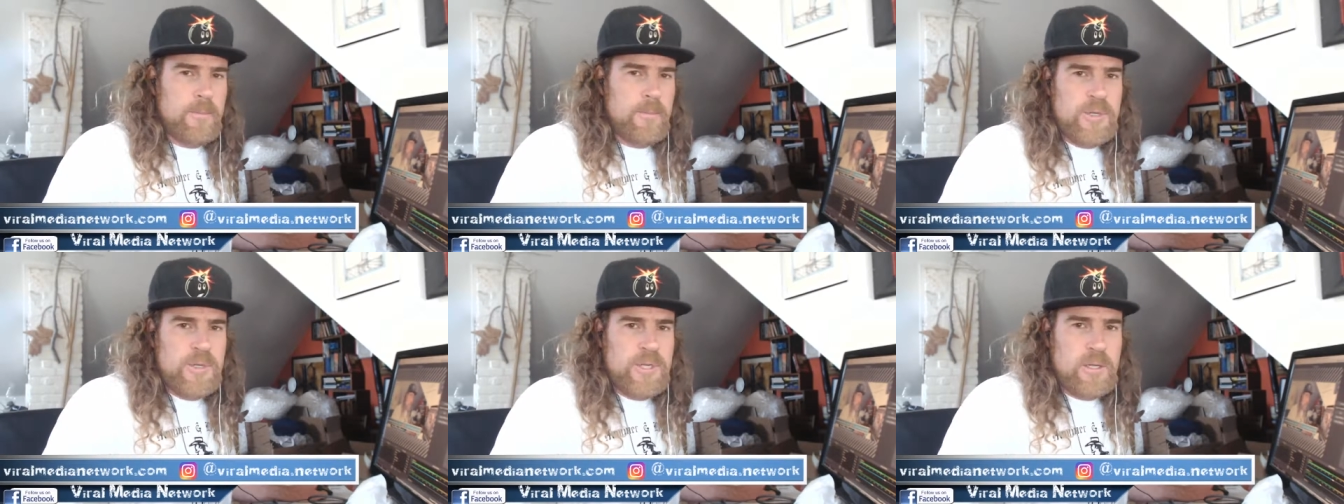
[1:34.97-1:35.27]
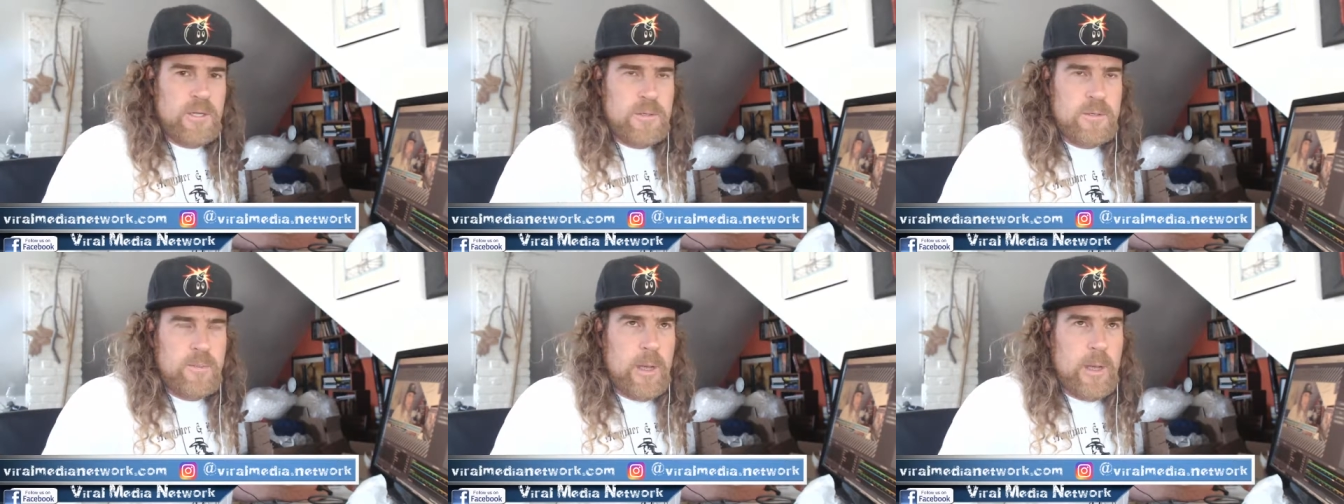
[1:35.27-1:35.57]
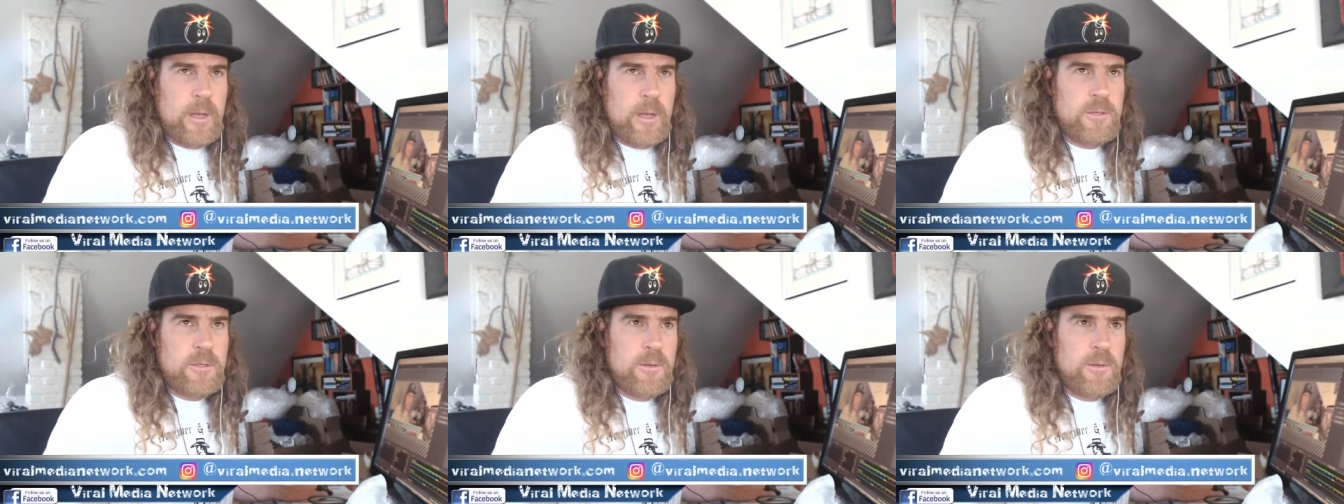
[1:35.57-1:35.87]
since
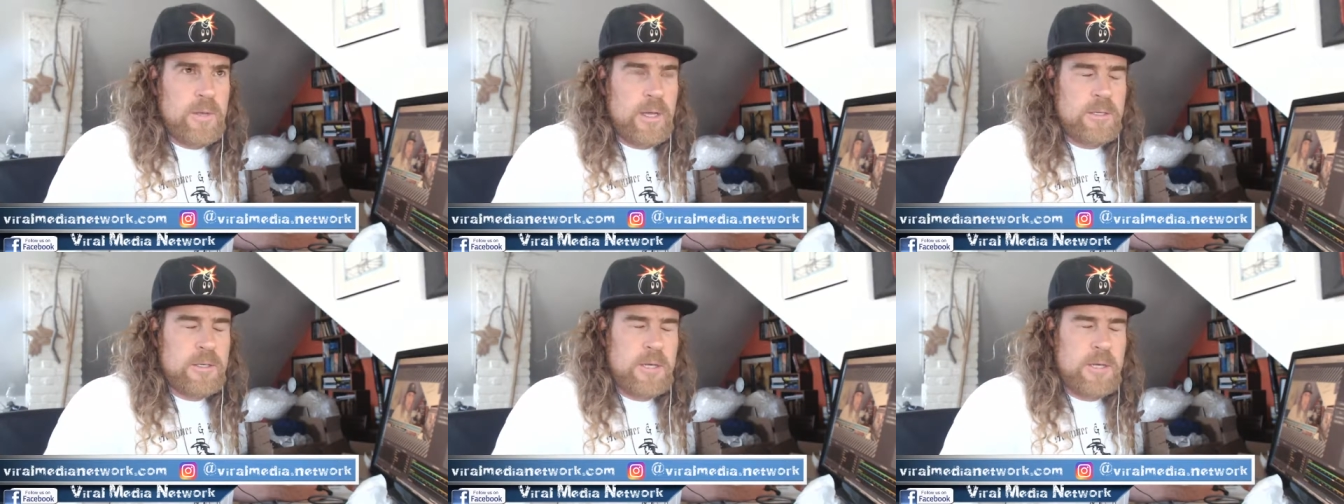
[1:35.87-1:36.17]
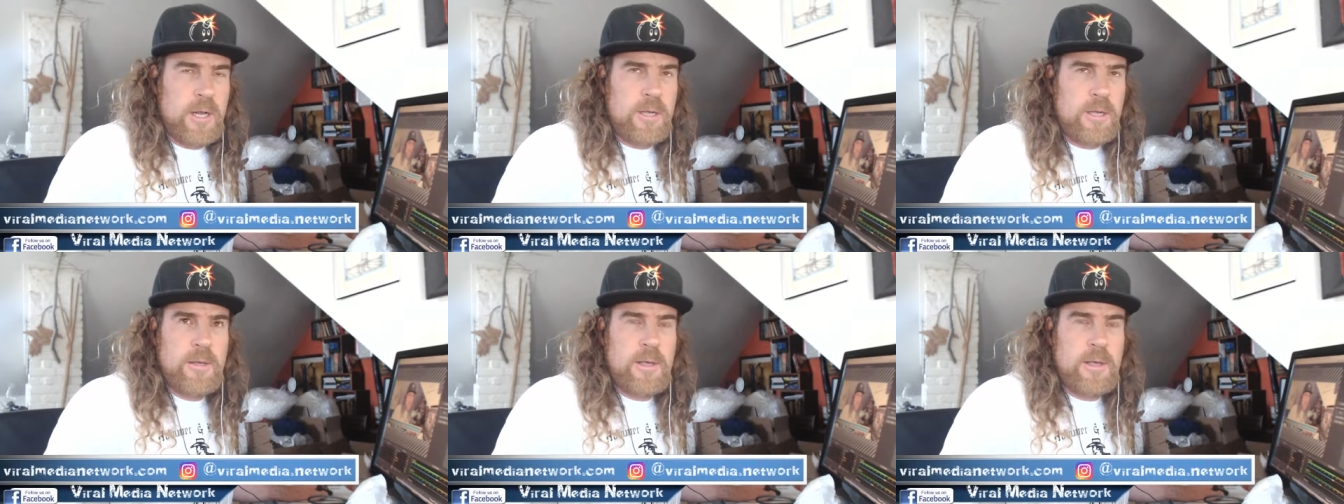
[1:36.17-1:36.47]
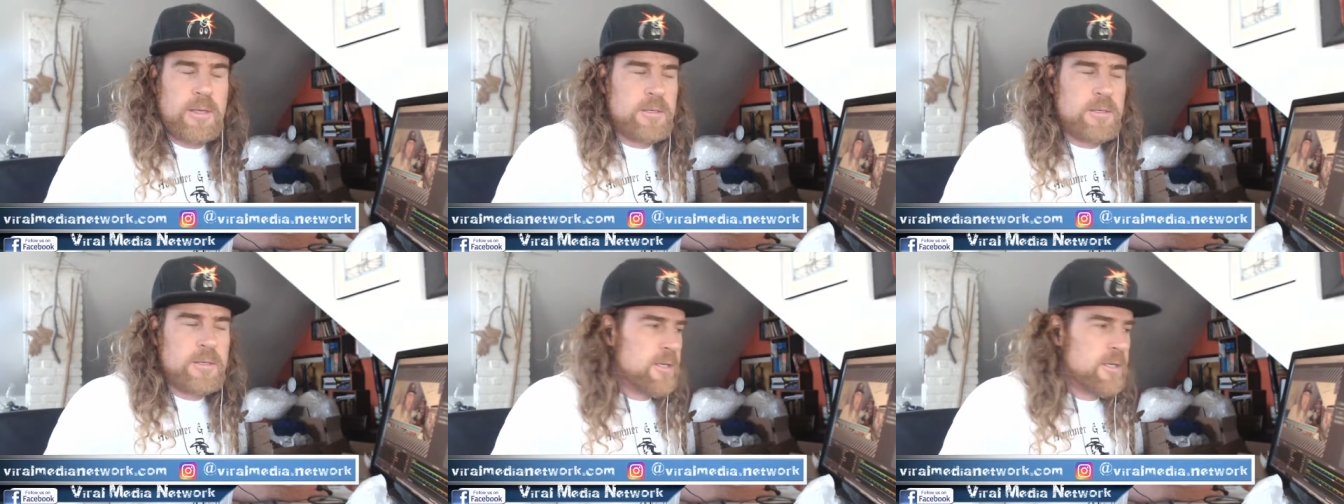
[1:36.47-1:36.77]
about two thousand nine, two
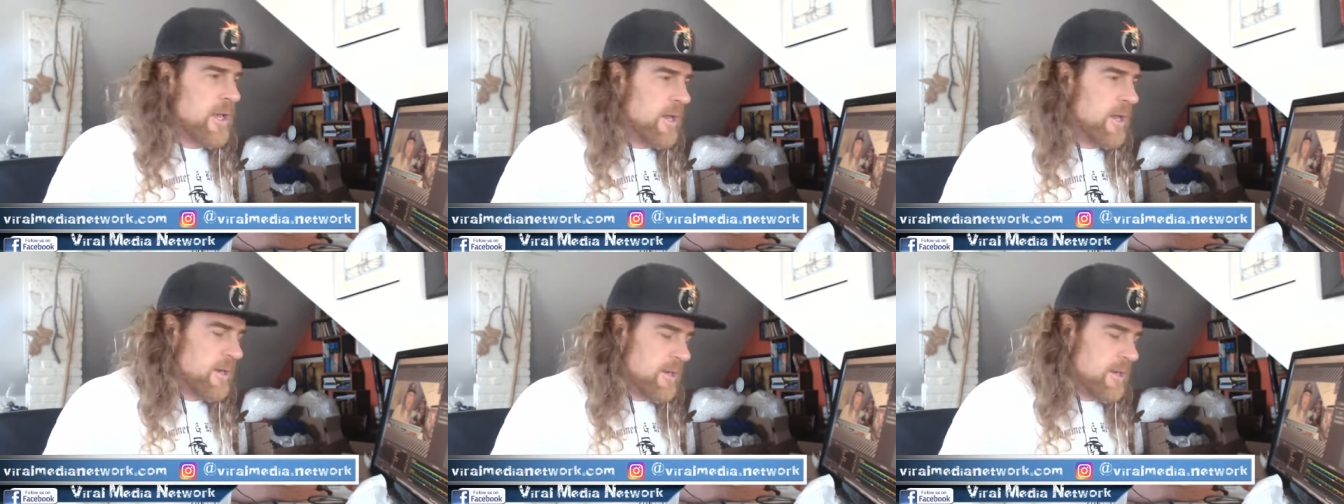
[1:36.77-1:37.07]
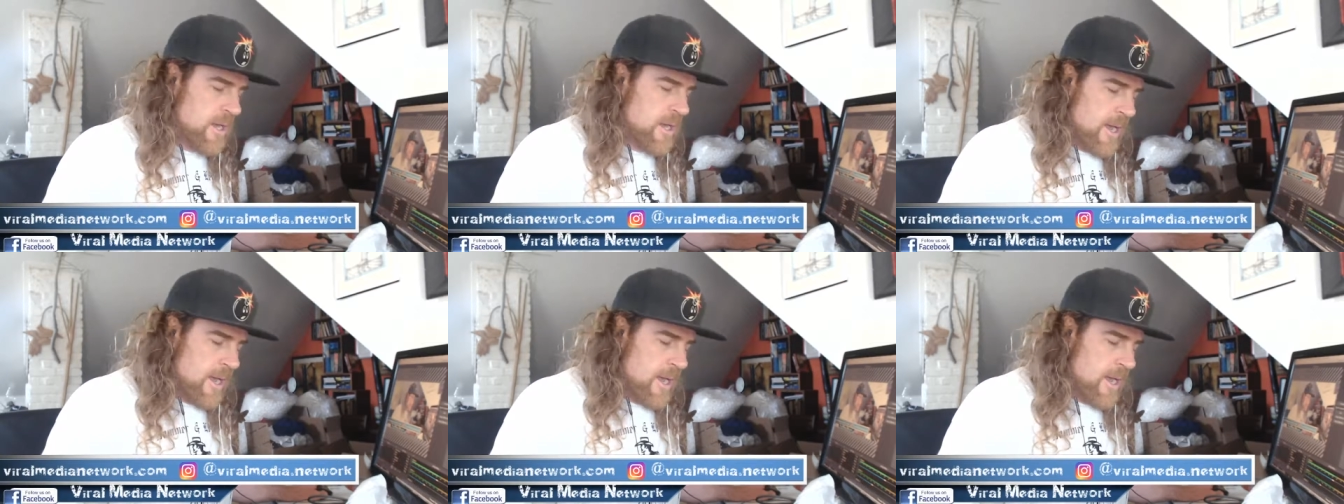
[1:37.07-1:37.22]
thousand ten.